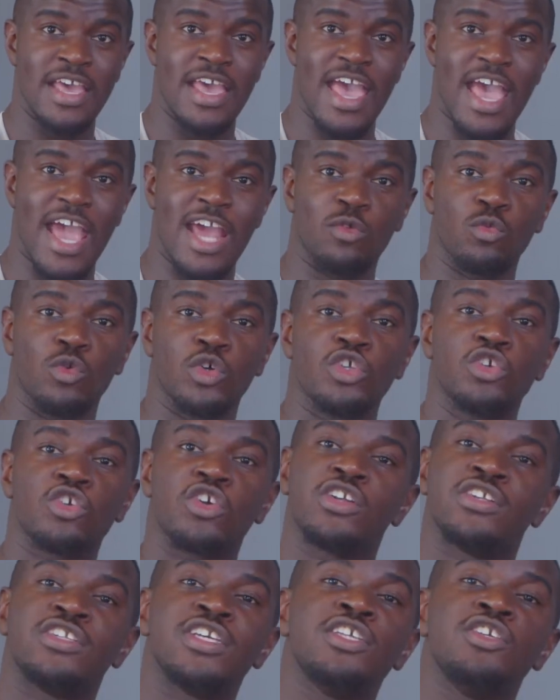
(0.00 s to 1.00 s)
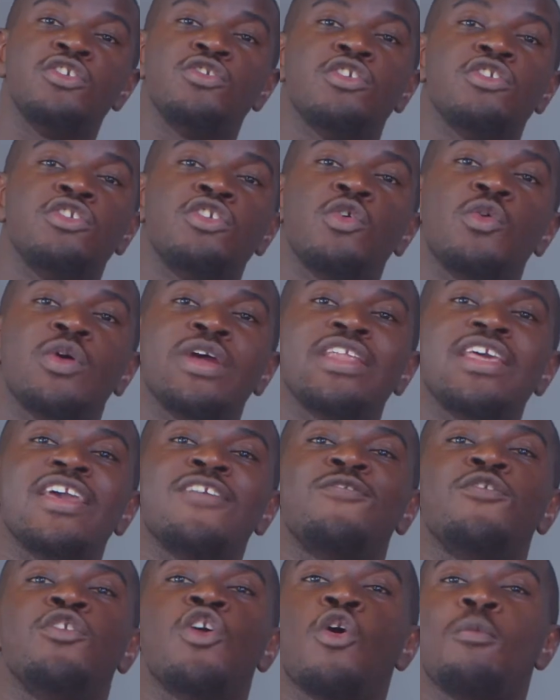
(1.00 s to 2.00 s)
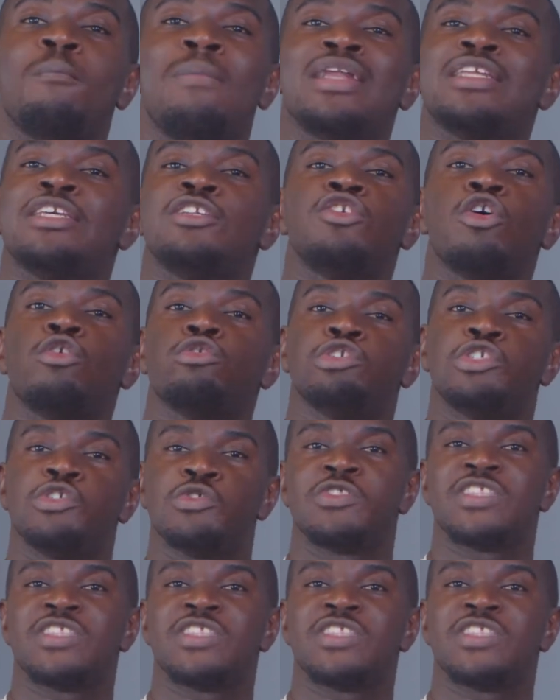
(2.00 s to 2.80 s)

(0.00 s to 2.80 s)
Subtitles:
And will you continue to do it if nobody told you